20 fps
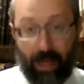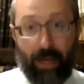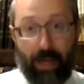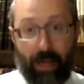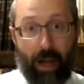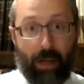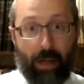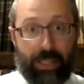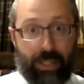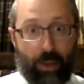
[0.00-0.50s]

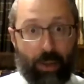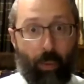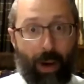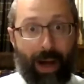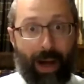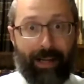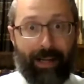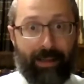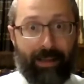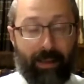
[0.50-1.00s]
So why
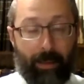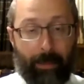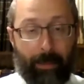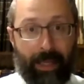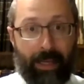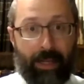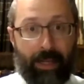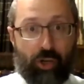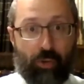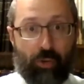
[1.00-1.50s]
did it
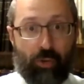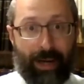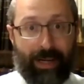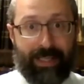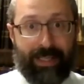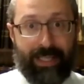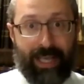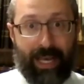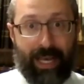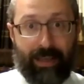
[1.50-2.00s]
diminish when it
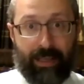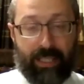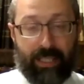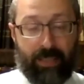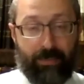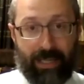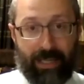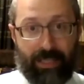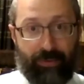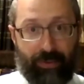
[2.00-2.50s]
said the
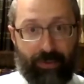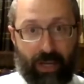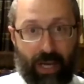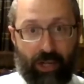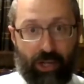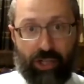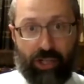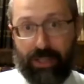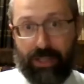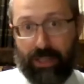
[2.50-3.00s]

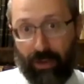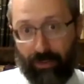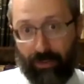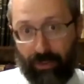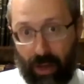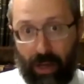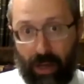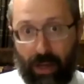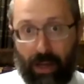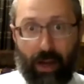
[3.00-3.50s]
specifications of
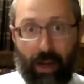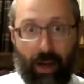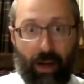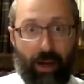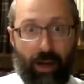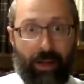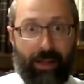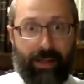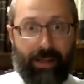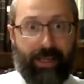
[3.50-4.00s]

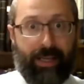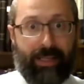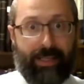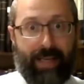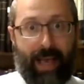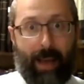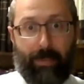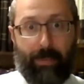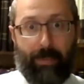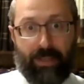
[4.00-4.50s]
the
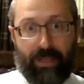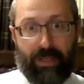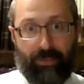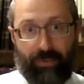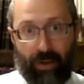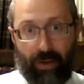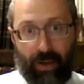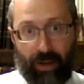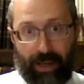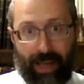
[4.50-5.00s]
examples of
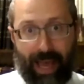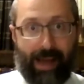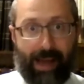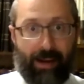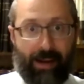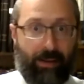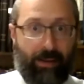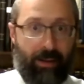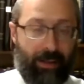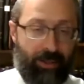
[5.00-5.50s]

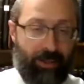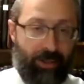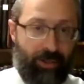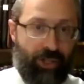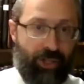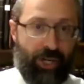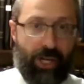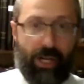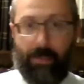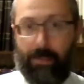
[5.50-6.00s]
cattle and
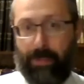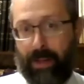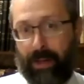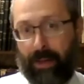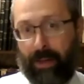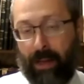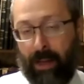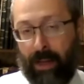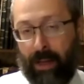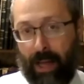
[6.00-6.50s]
sheep
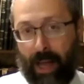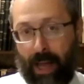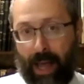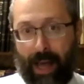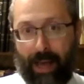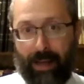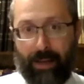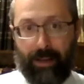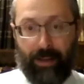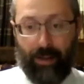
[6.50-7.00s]

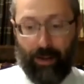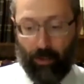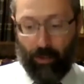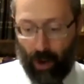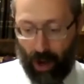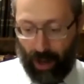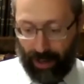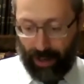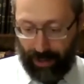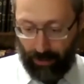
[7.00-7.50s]
and
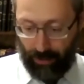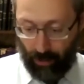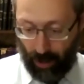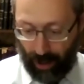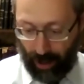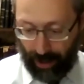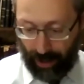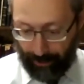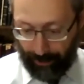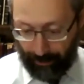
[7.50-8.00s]

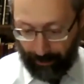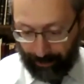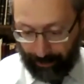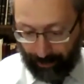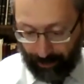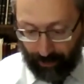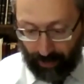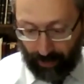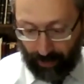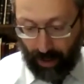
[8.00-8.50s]
wine?
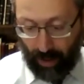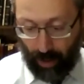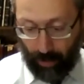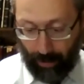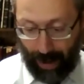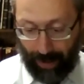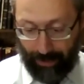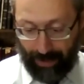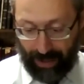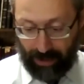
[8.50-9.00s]

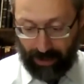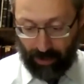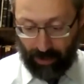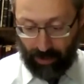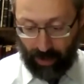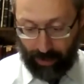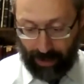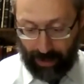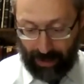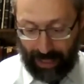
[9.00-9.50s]
My meat,
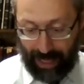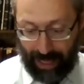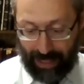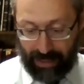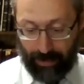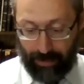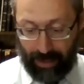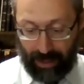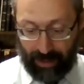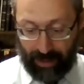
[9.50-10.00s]
Rabbi Eliezer
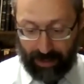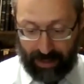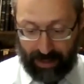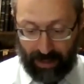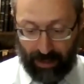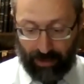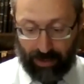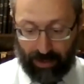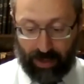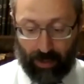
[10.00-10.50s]

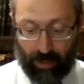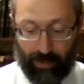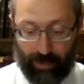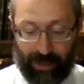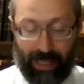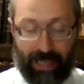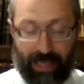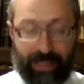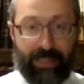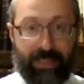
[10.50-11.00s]
miyatzir. So Rabbi
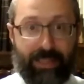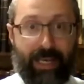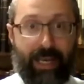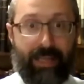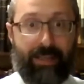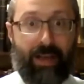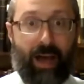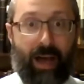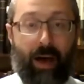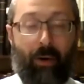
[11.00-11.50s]
Eliezer
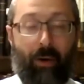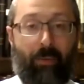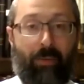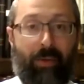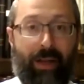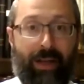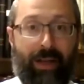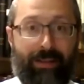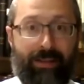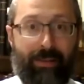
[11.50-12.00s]
said,
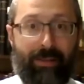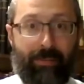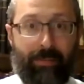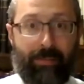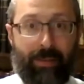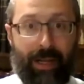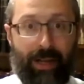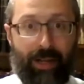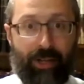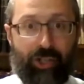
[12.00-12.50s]
it
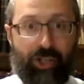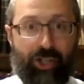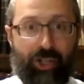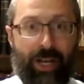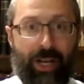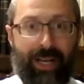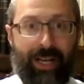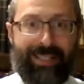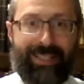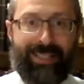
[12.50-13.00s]
diminished.
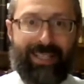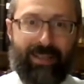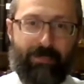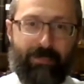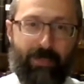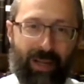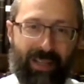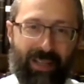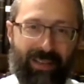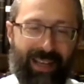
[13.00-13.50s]
It says,
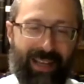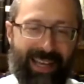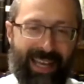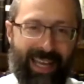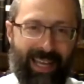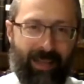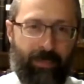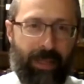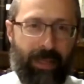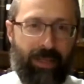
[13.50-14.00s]
but it
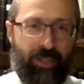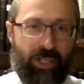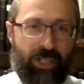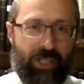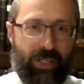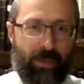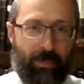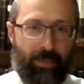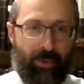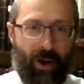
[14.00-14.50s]
can't be just a
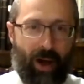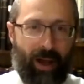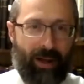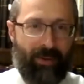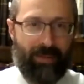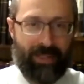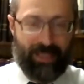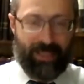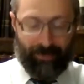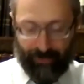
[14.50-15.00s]
brine
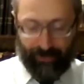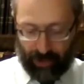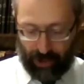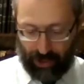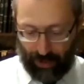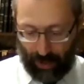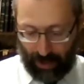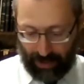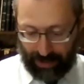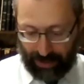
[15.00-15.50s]
with some fish
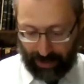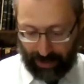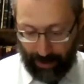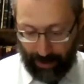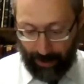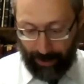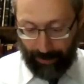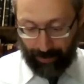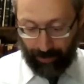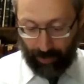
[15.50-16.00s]
sauce.
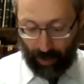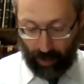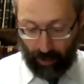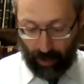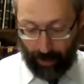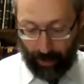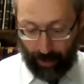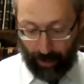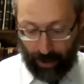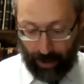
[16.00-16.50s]

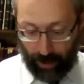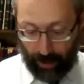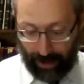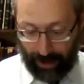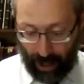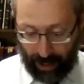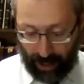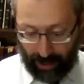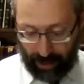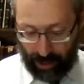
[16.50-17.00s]
Rabbi Yehuda ben
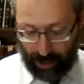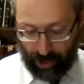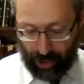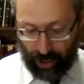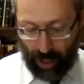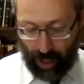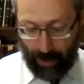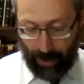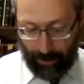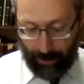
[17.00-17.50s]
Gadish
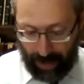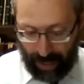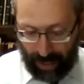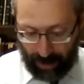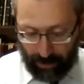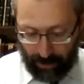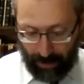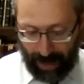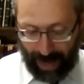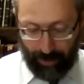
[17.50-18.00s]
miet
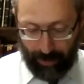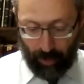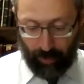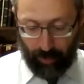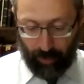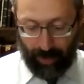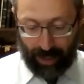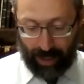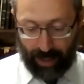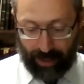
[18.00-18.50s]
maimu
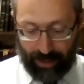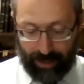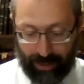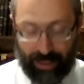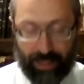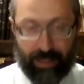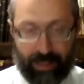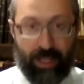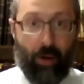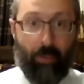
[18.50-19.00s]
melach. He says
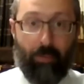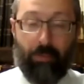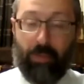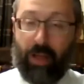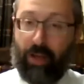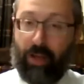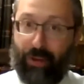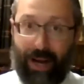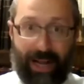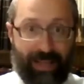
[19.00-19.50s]
no. If
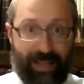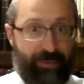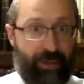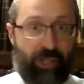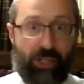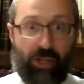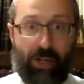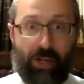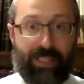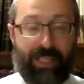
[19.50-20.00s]
it has fish
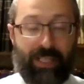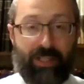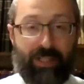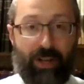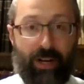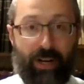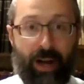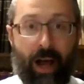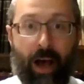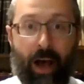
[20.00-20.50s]
sauce, that's good
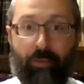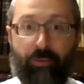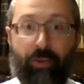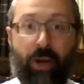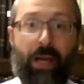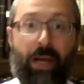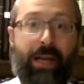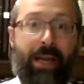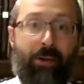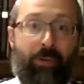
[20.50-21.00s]
enough.
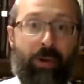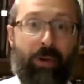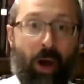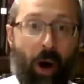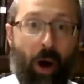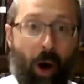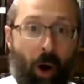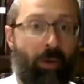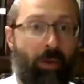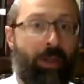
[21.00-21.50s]
It would
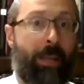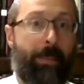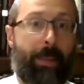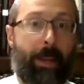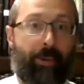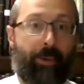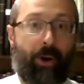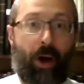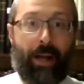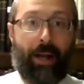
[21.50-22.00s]
only be
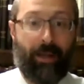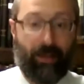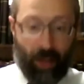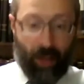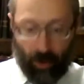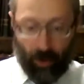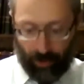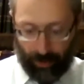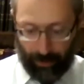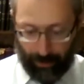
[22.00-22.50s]
brine
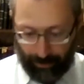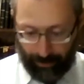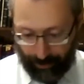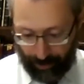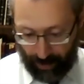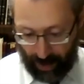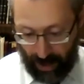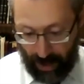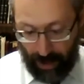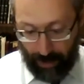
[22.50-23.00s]
alone.
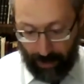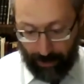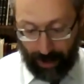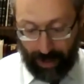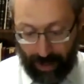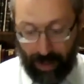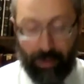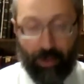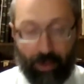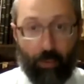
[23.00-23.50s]
But
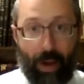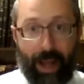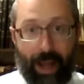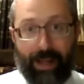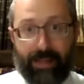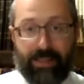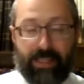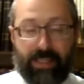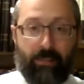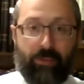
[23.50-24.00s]
either way,
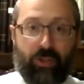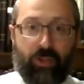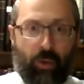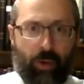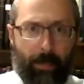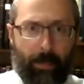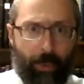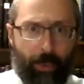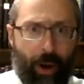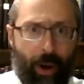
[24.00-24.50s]
it's some sort
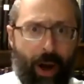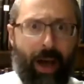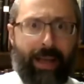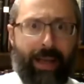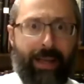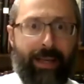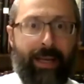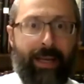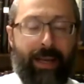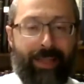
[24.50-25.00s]
of
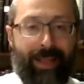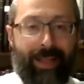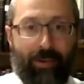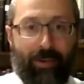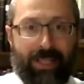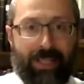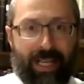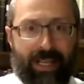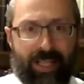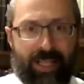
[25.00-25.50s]
brine that was
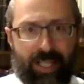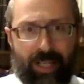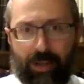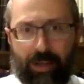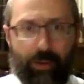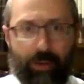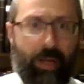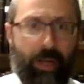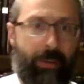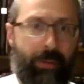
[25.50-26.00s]

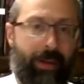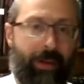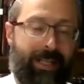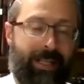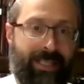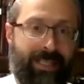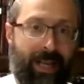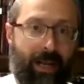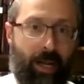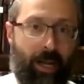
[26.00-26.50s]
excluded because
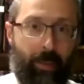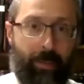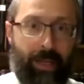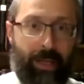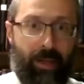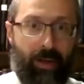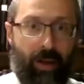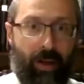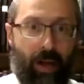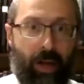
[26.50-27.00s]
that's not going to
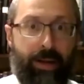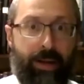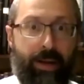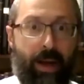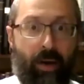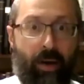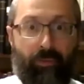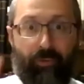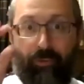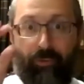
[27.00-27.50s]
be
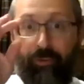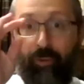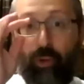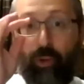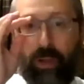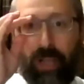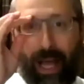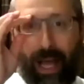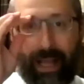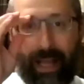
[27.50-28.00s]
enough
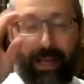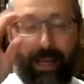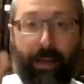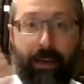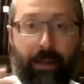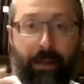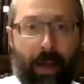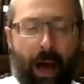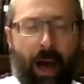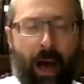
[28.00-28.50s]
food-like
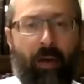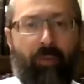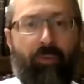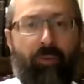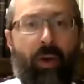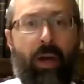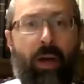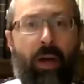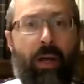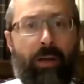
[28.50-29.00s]
enough
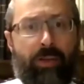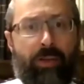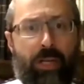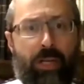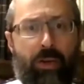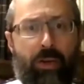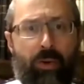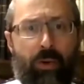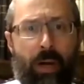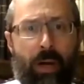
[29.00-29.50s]

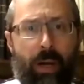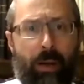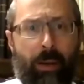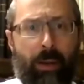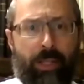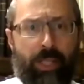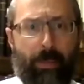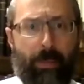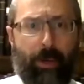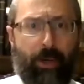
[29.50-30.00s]
to
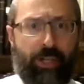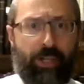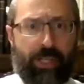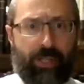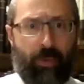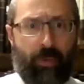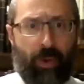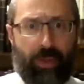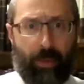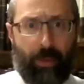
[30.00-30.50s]

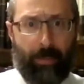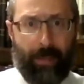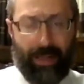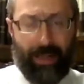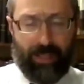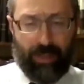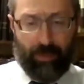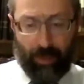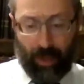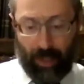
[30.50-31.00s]
purchase with your
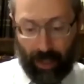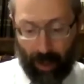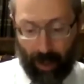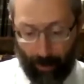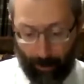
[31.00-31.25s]
meiser money.